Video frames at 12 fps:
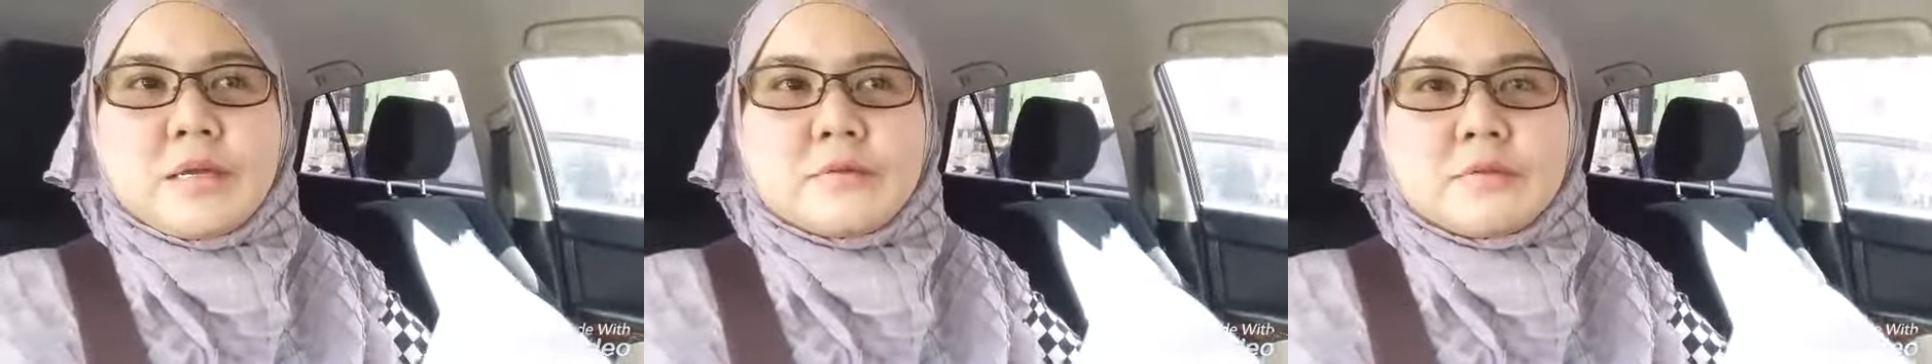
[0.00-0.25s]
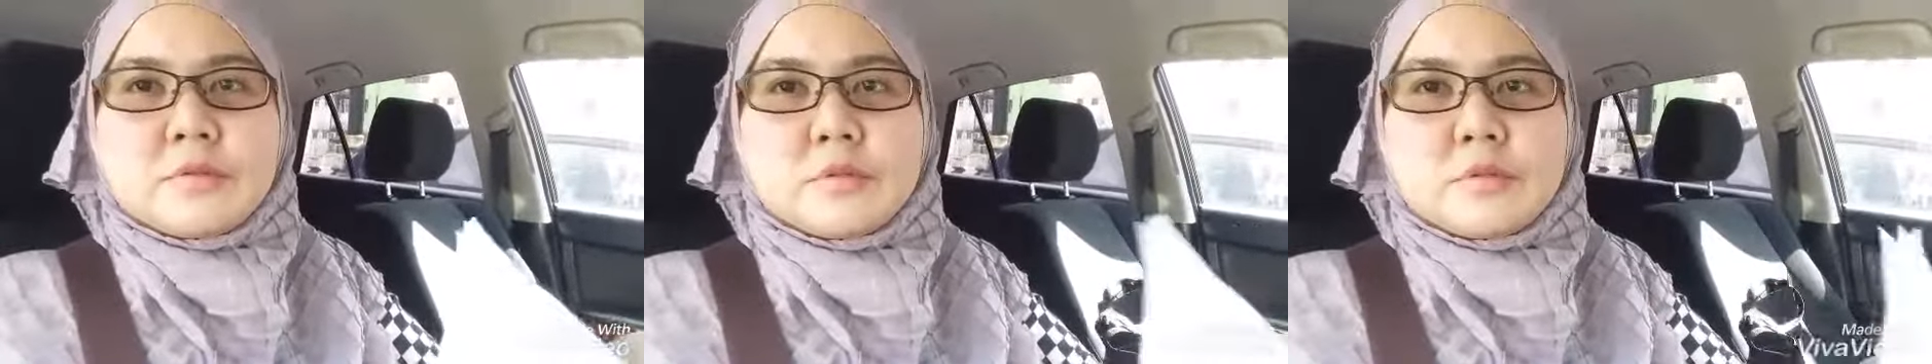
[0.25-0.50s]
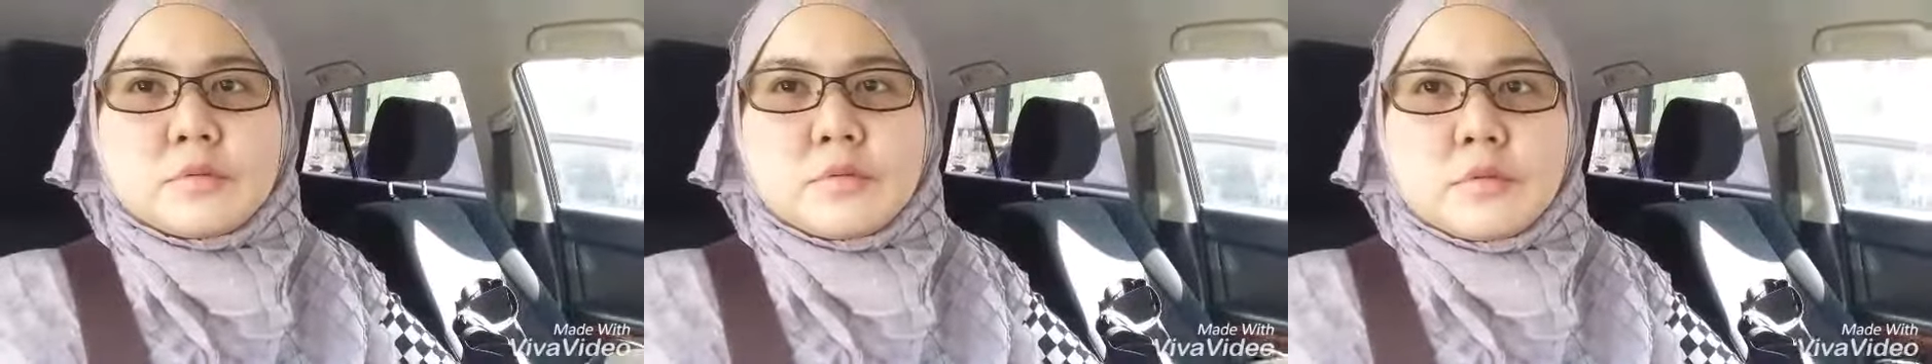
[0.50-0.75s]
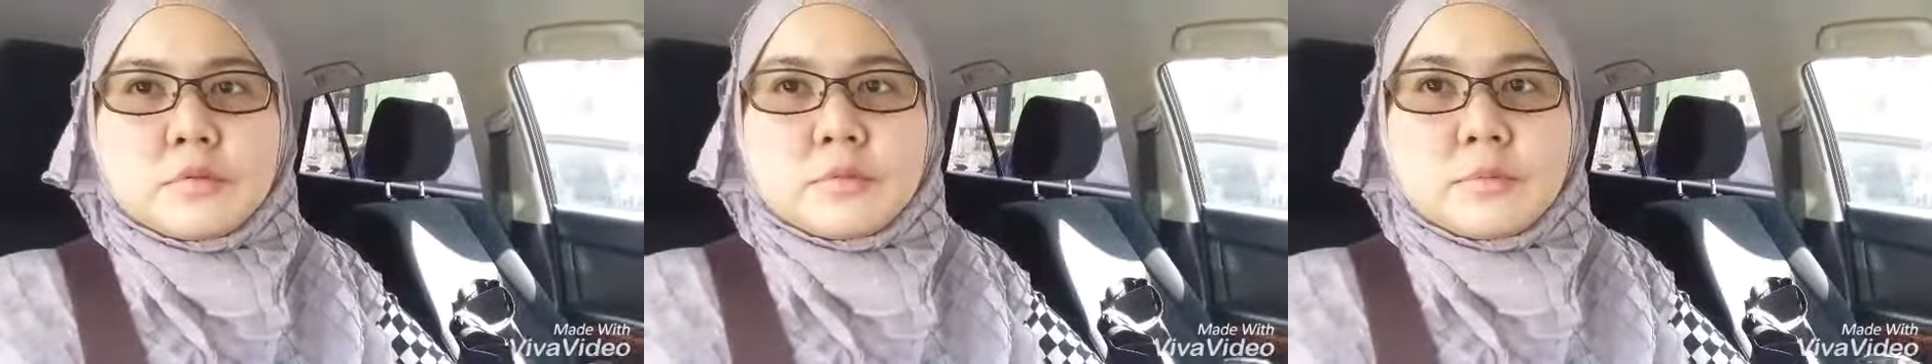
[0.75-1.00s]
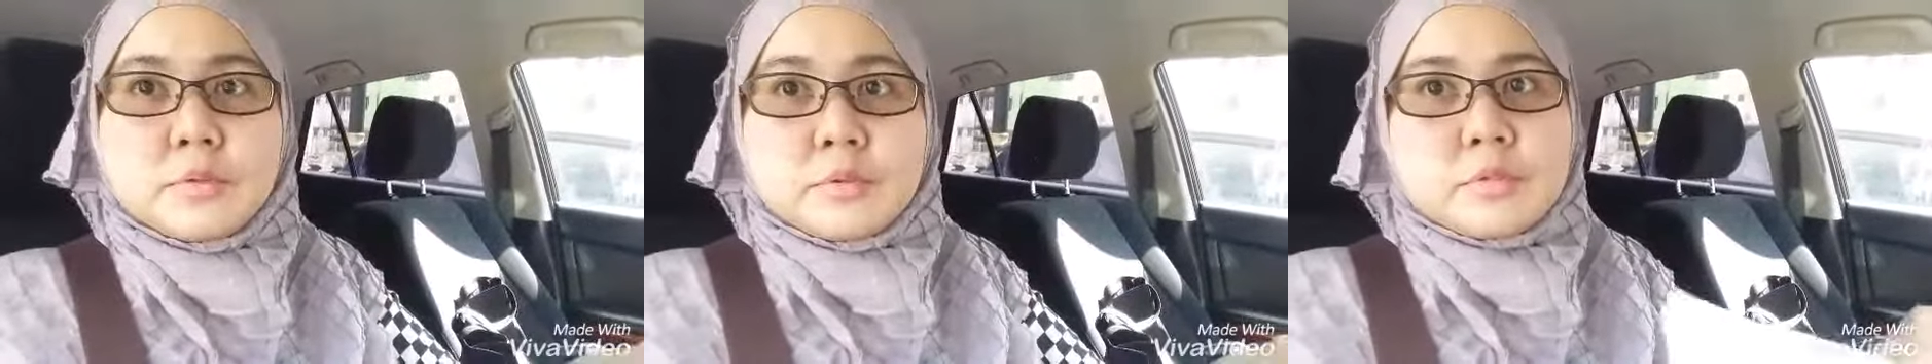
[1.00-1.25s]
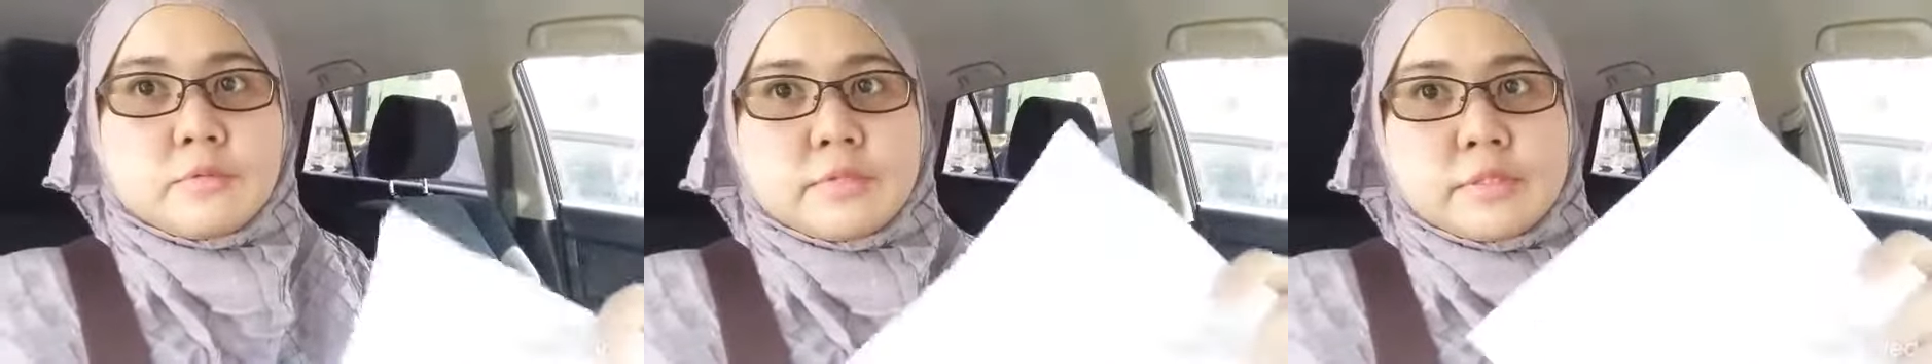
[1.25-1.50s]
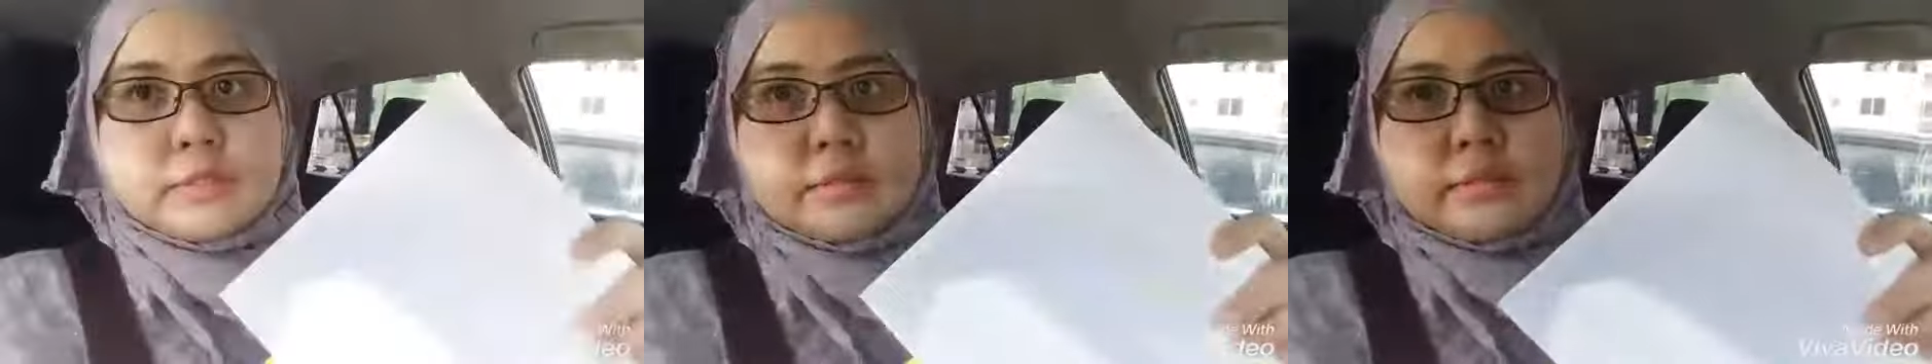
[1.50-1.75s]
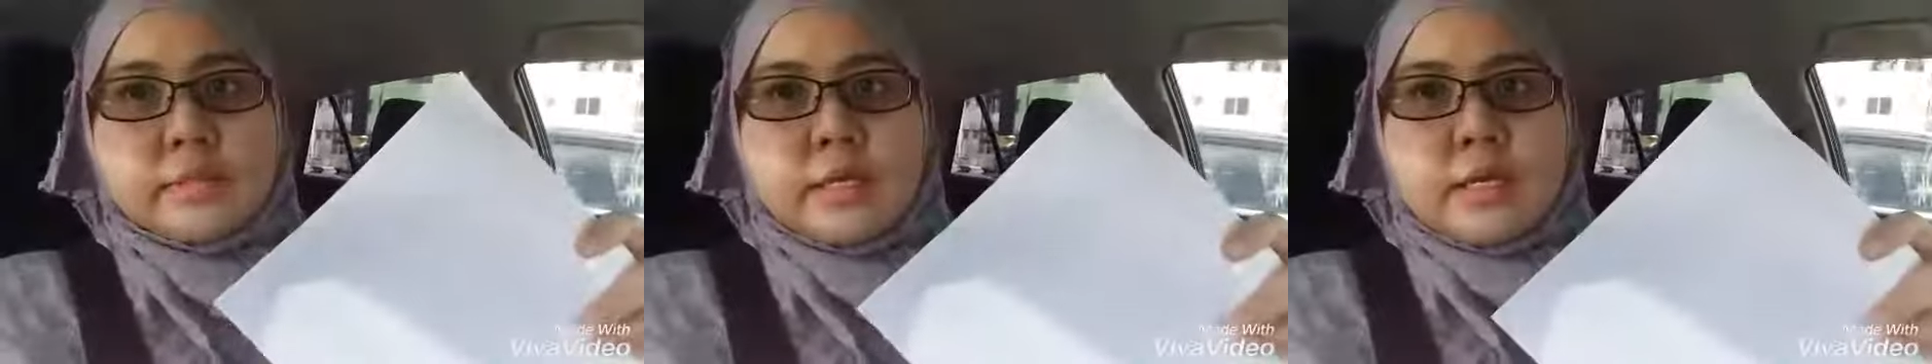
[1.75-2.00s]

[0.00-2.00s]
have to go to the post office.